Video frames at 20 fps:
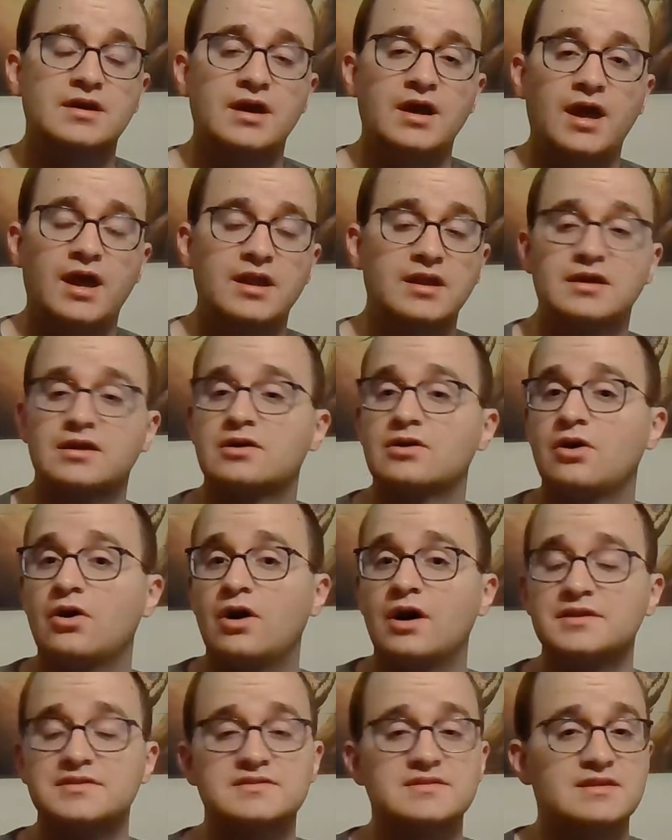And it
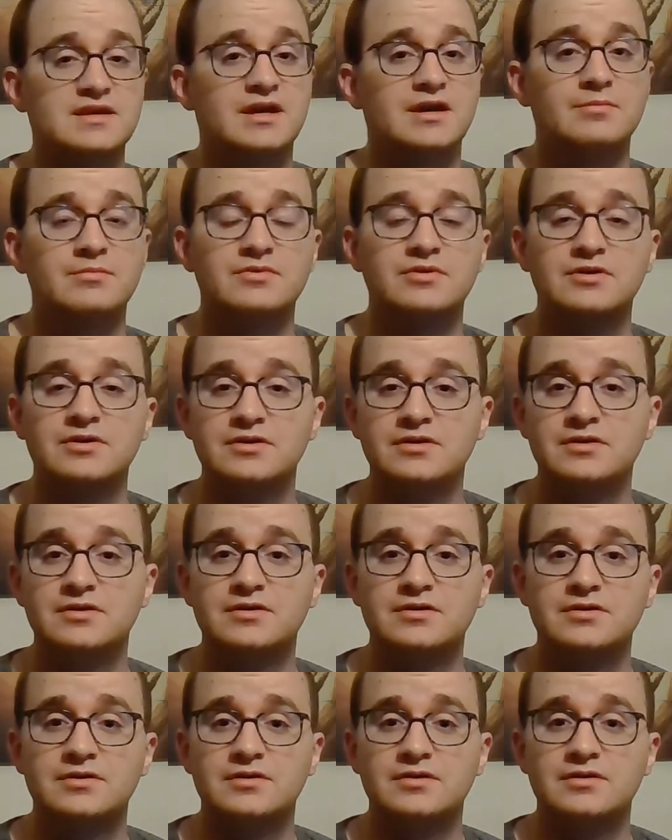cost him,
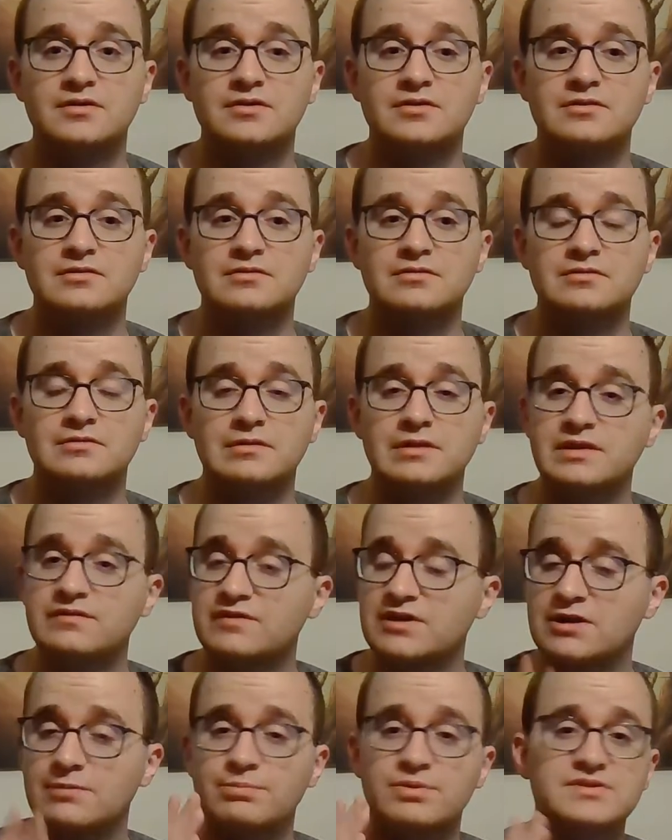
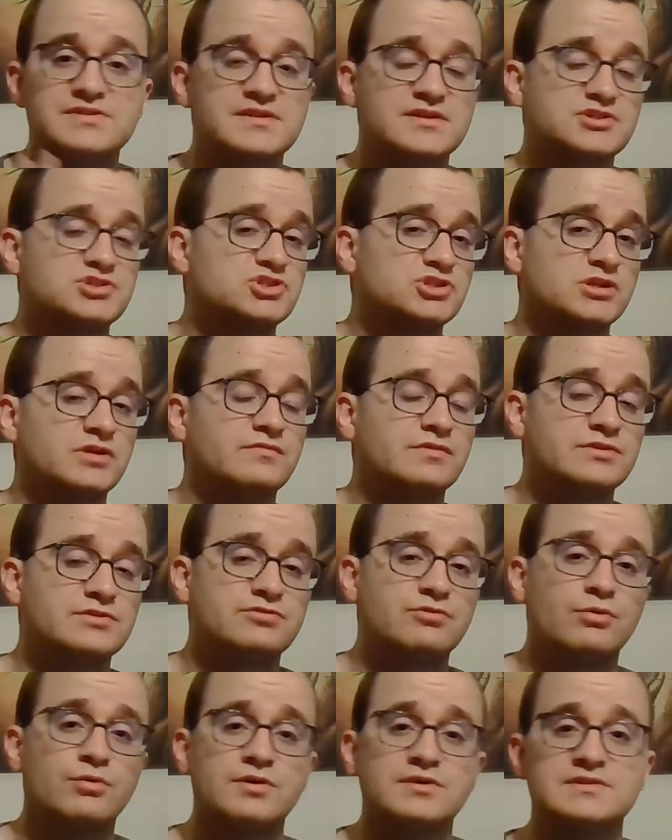leaving a position of
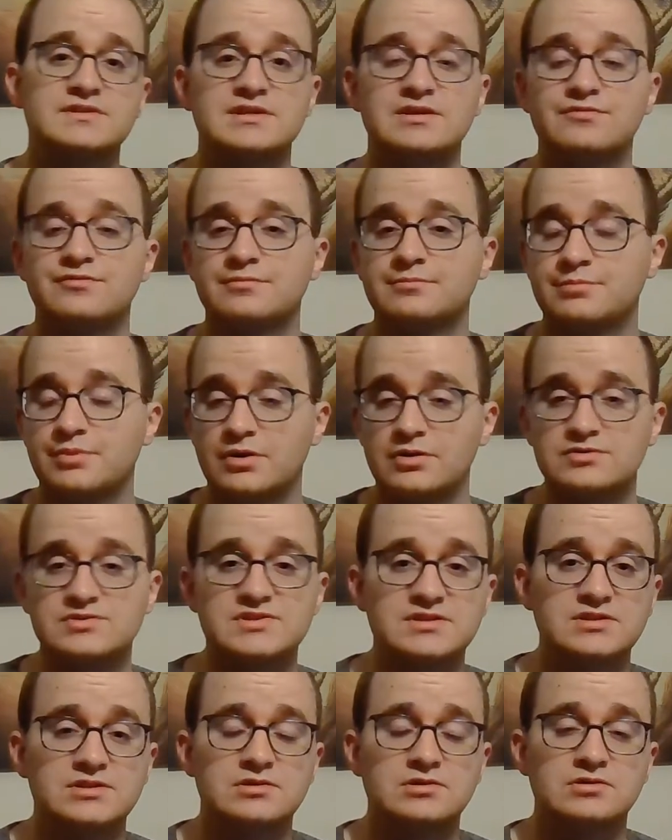authority from
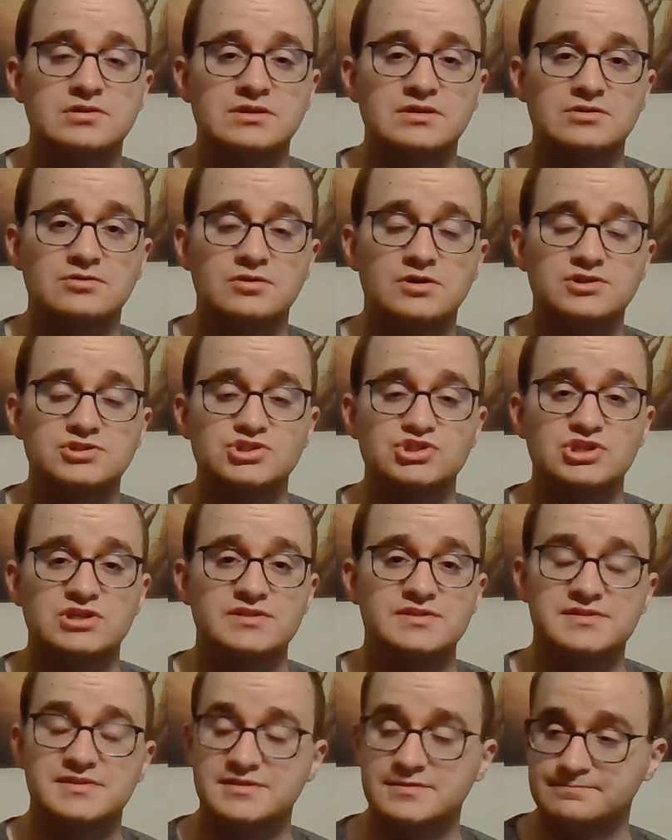persecuting
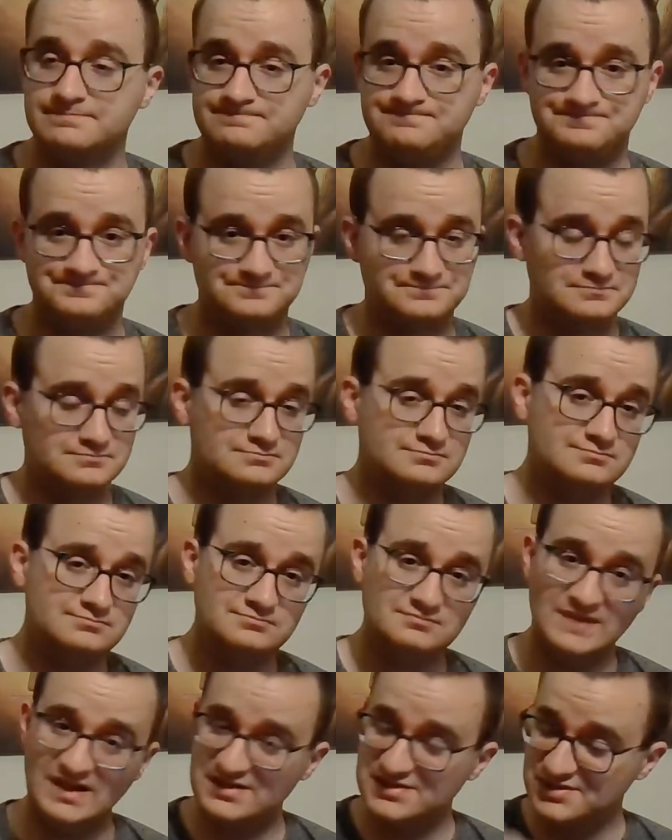Christians
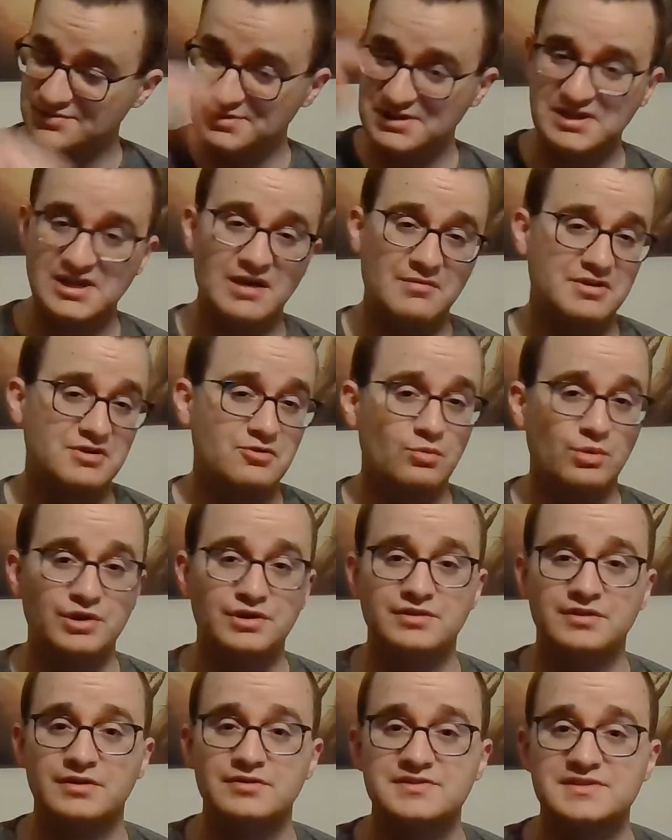to becoming one
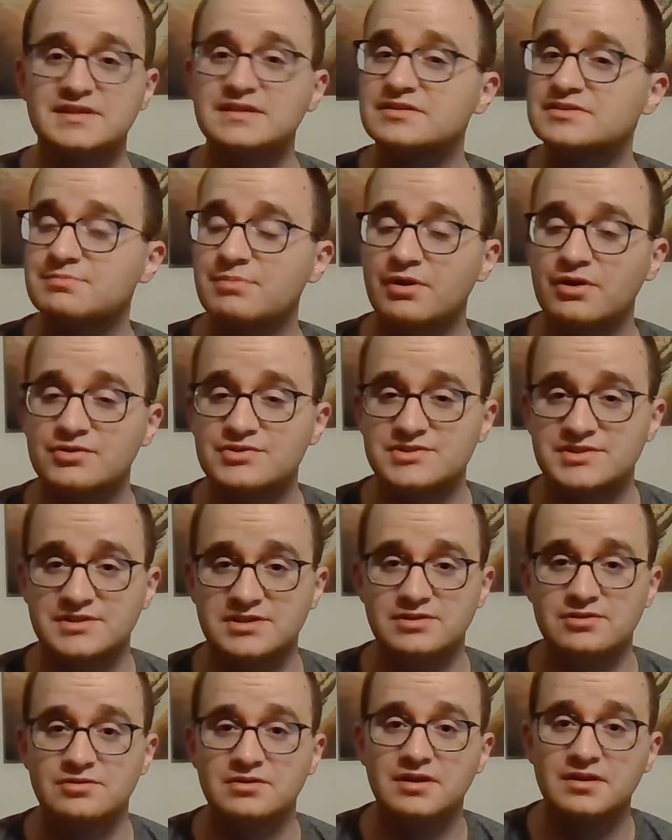of those that is
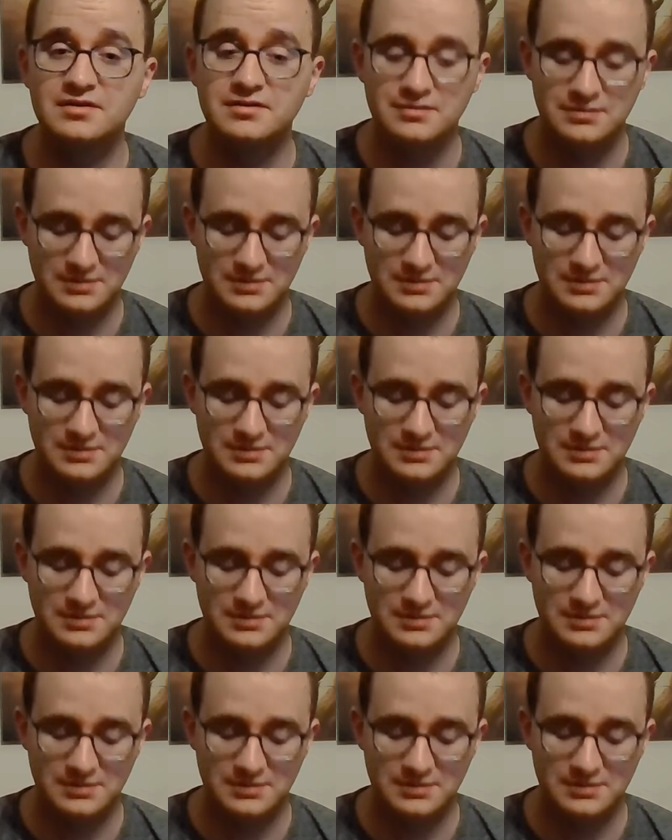persecuted